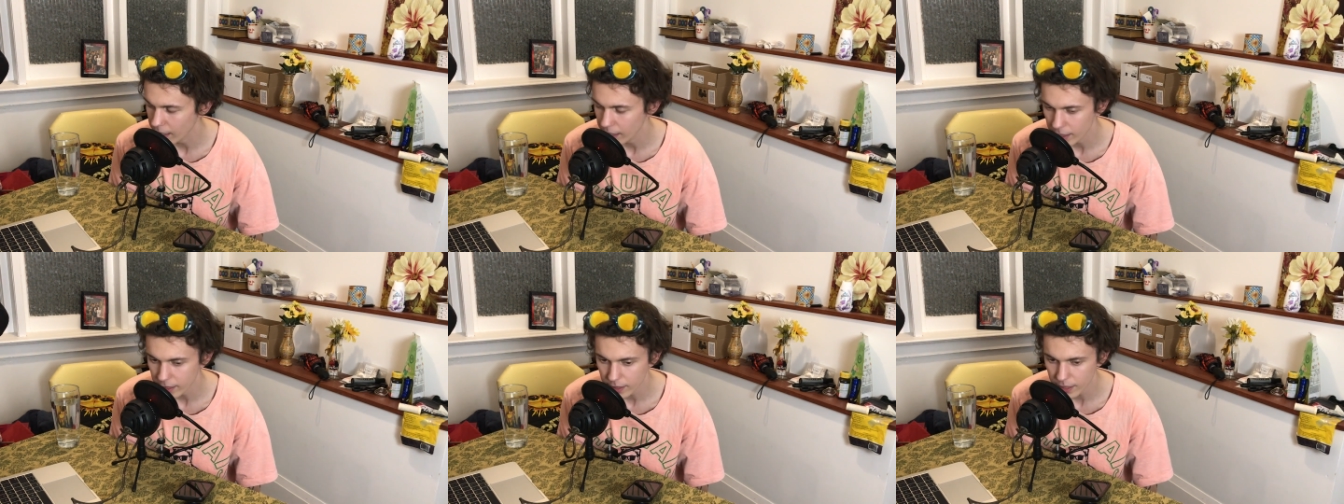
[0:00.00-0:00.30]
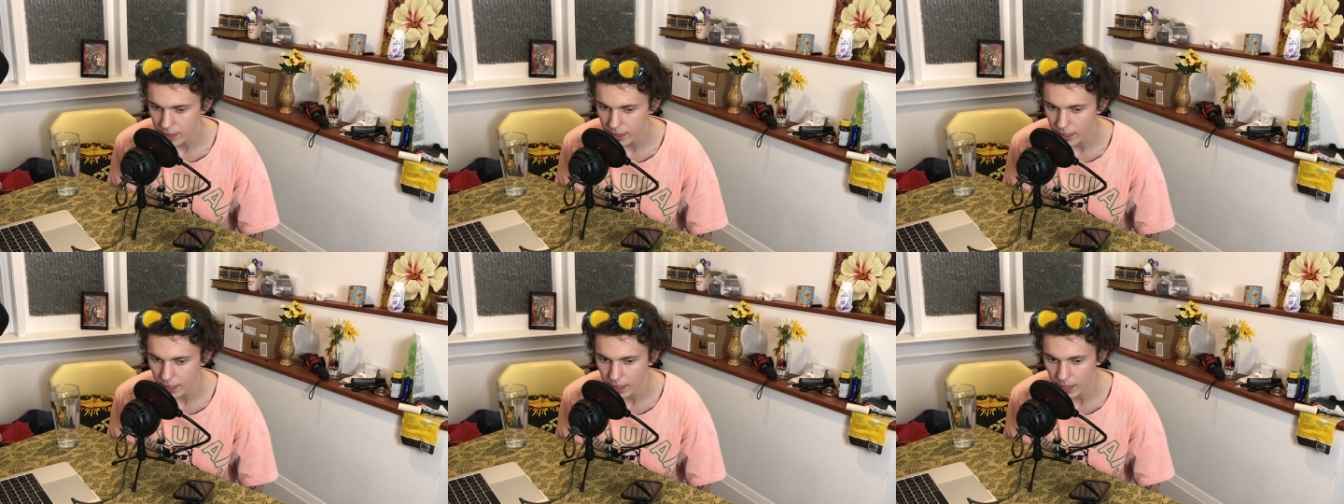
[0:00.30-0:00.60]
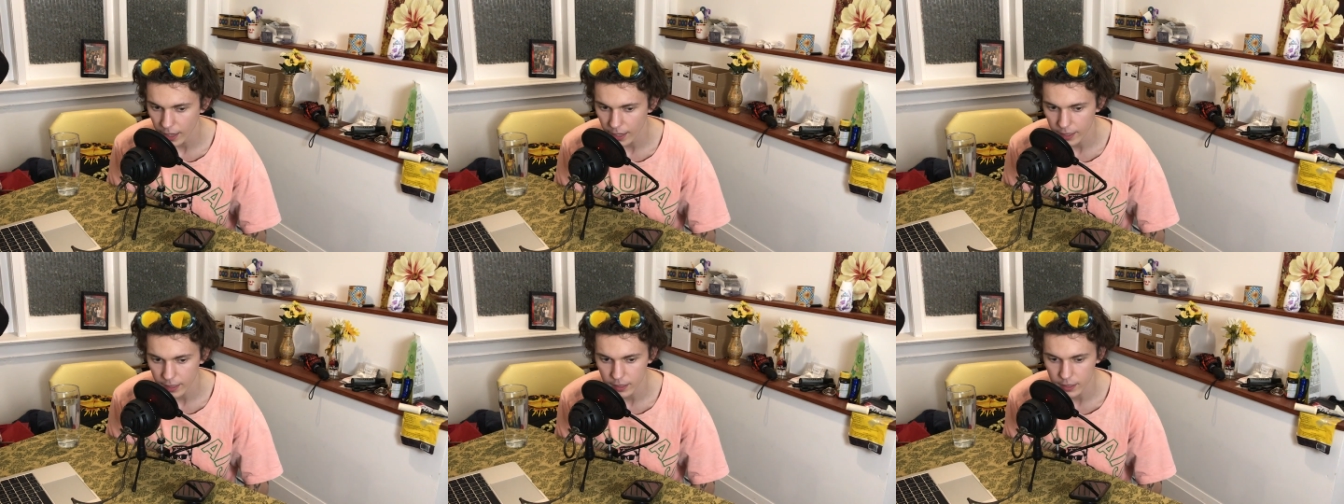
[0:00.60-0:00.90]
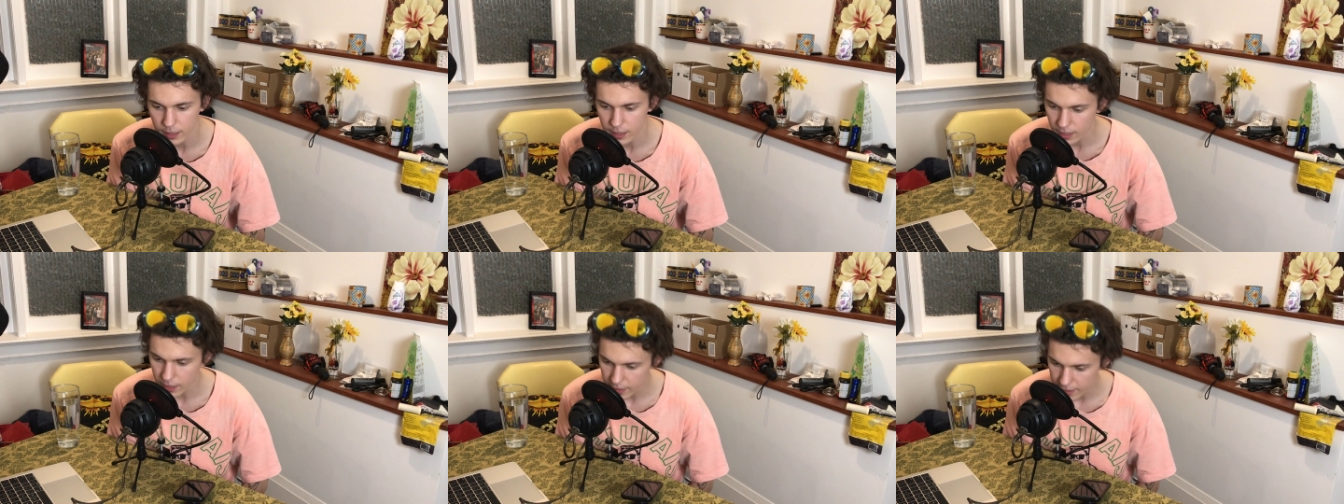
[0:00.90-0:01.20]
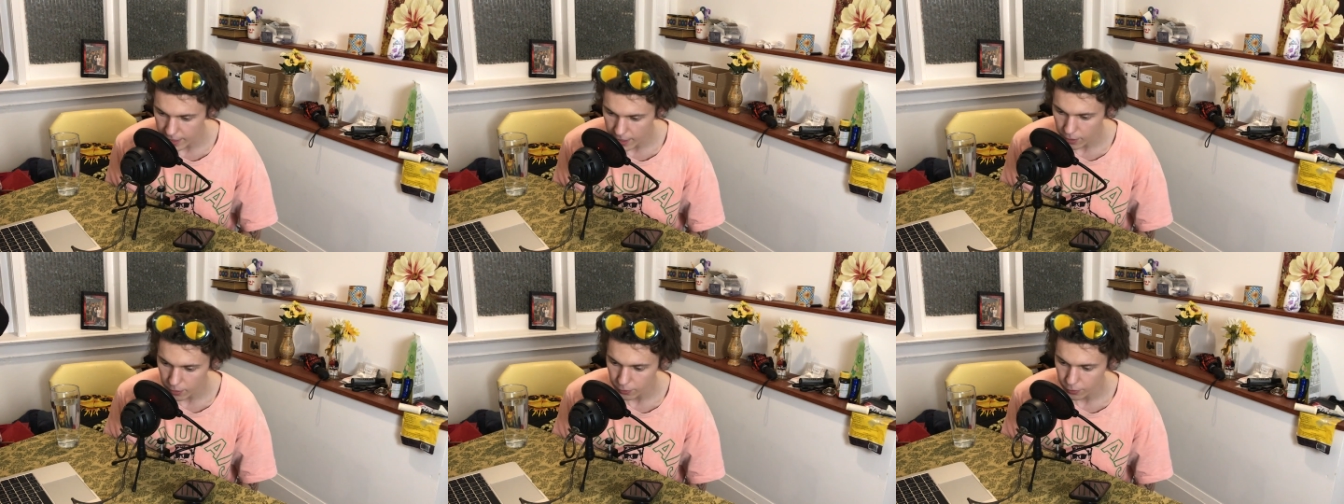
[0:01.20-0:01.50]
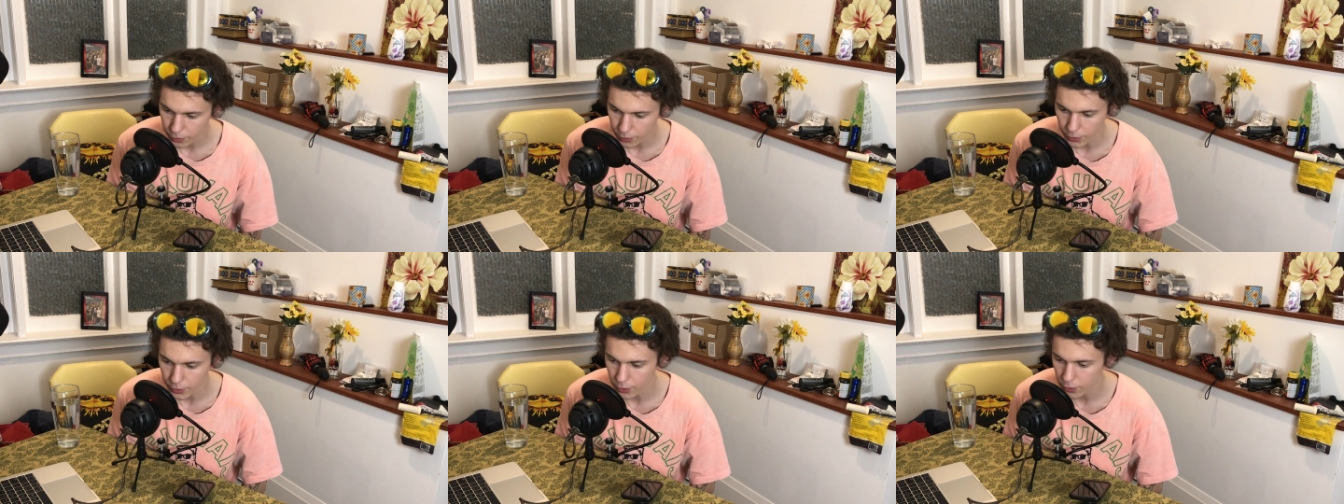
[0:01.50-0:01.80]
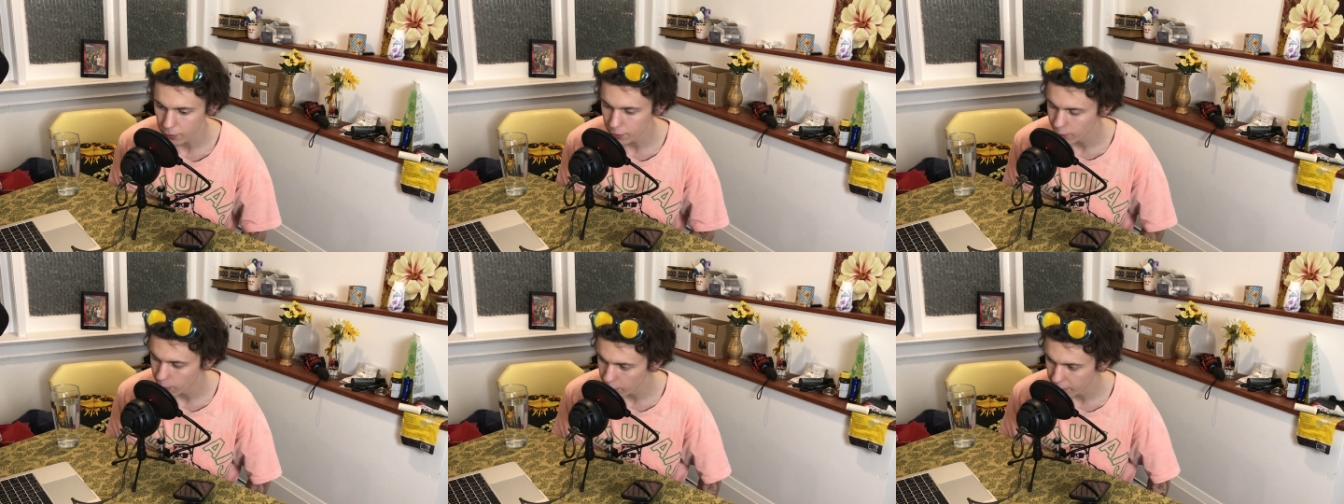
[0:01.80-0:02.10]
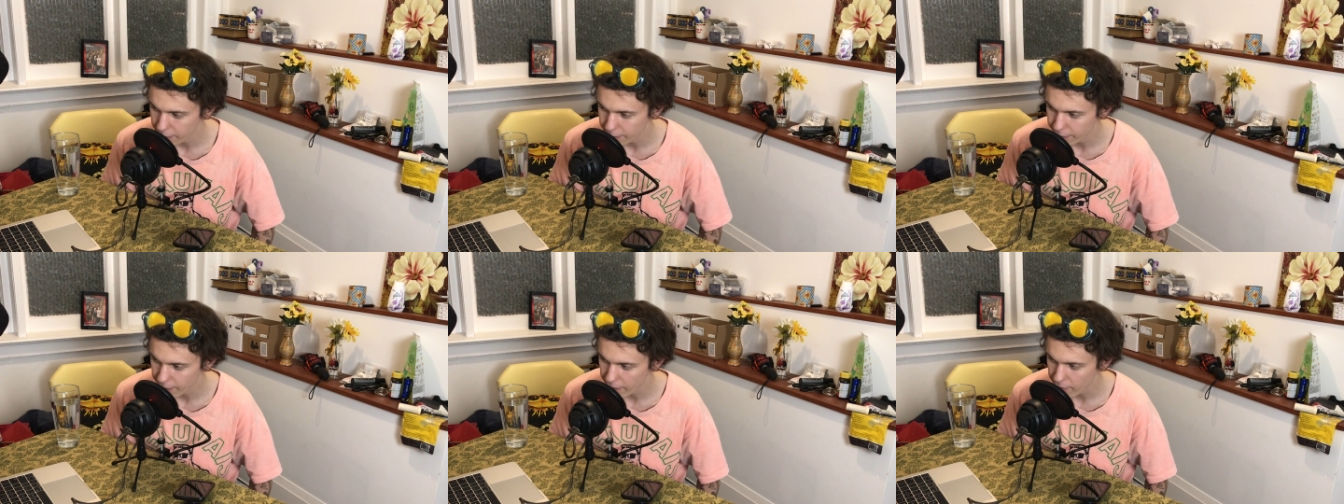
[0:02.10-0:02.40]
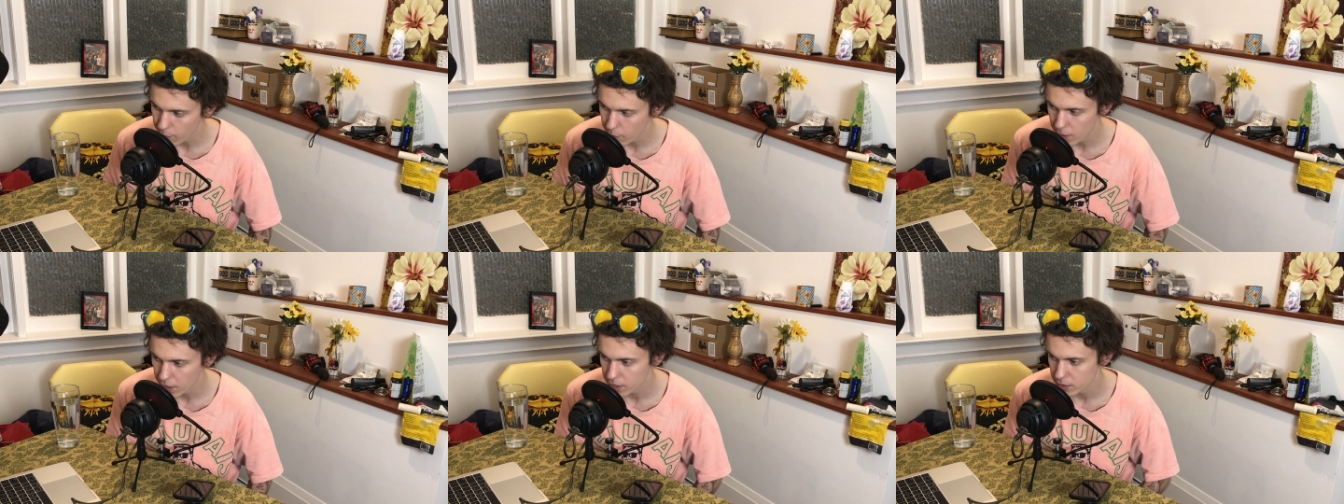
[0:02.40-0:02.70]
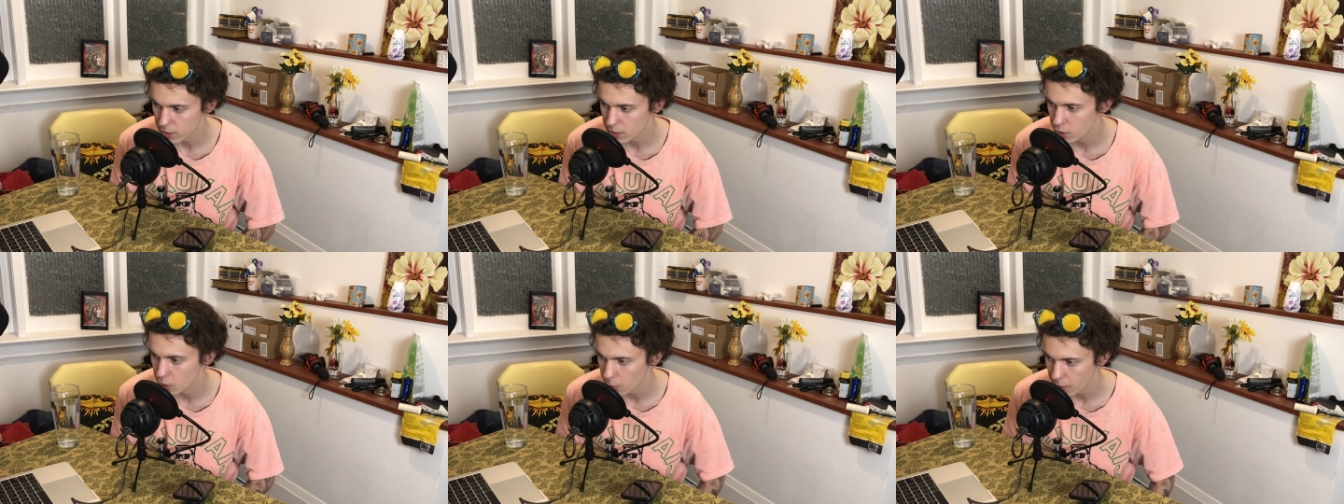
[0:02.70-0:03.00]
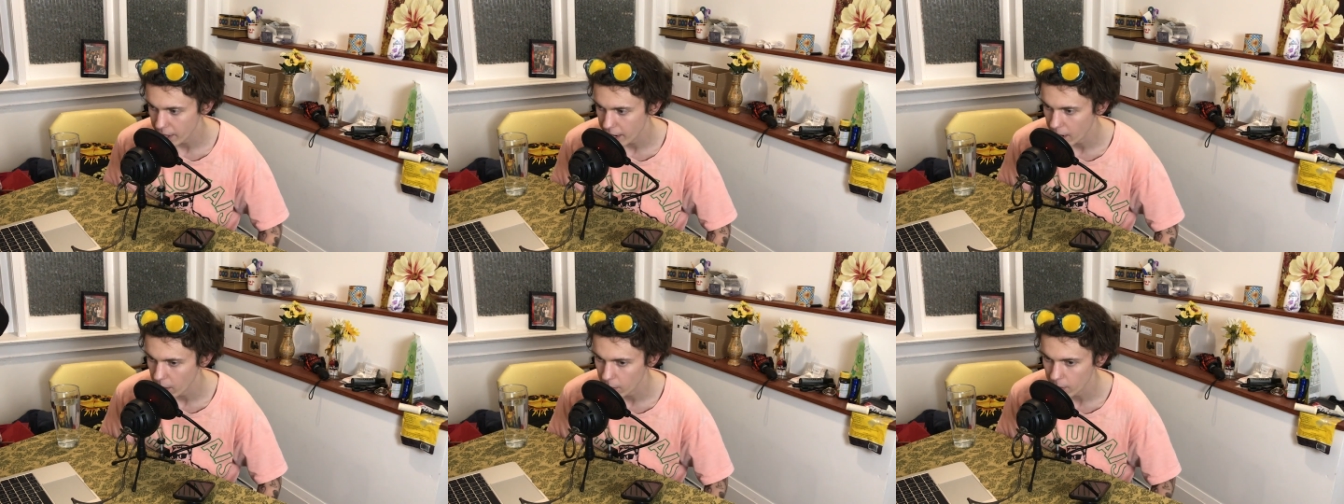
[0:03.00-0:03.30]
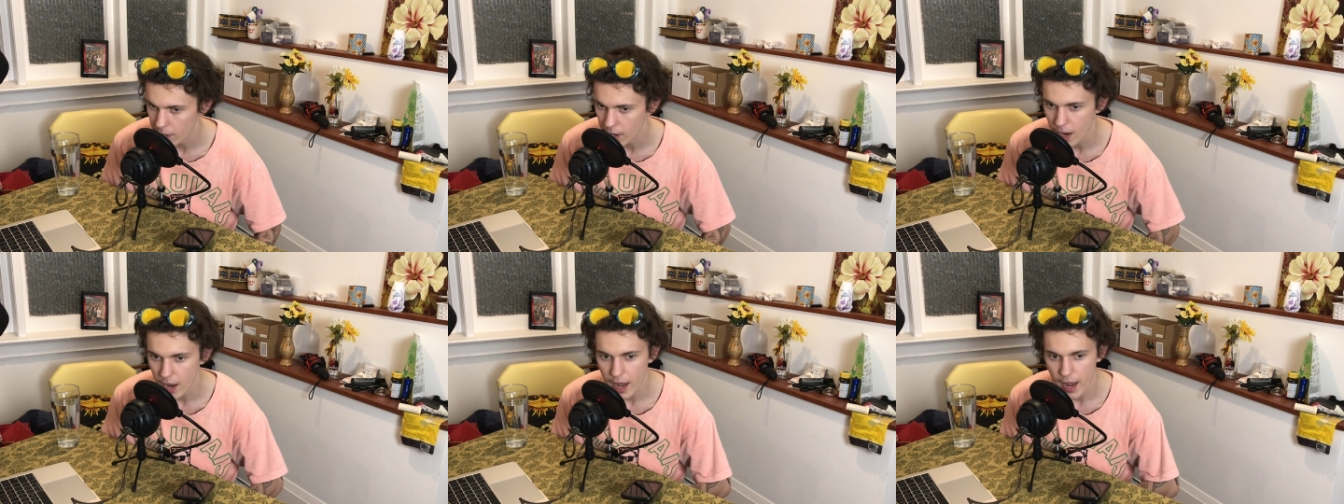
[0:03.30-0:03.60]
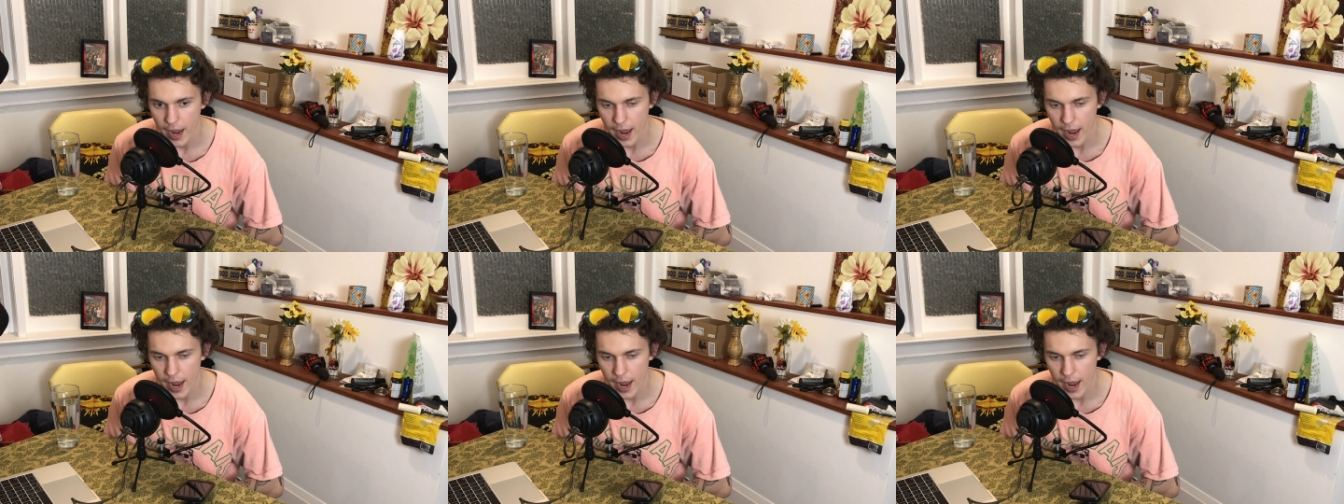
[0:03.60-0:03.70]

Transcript: I like to think I can sit down for a good forty-five minutes to an hour